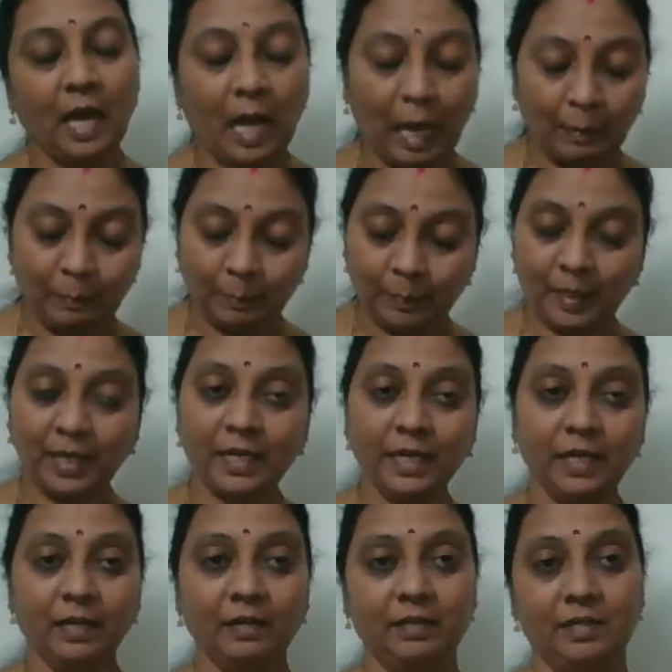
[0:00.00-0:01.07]

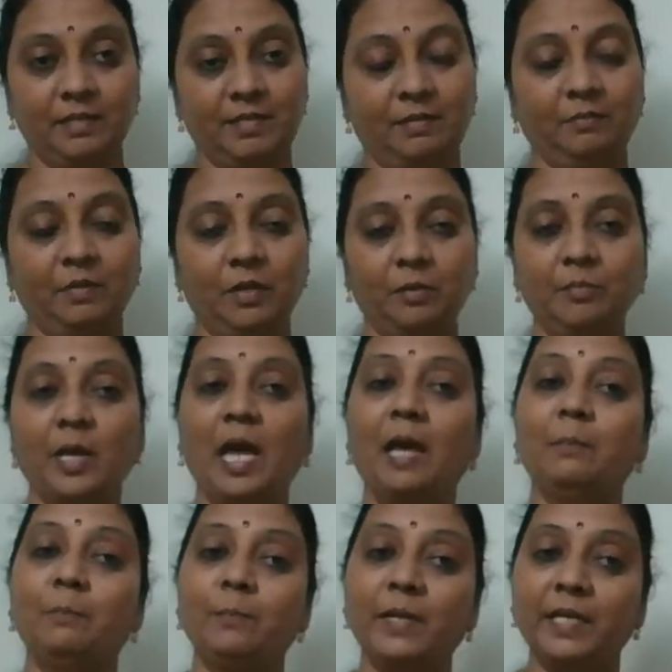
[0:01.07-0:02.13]
Apply is a verb,
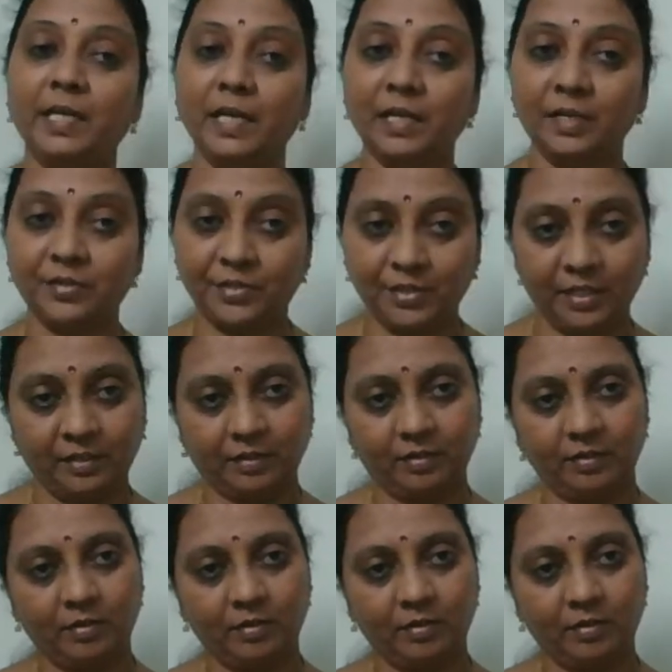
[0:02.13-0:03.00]
application.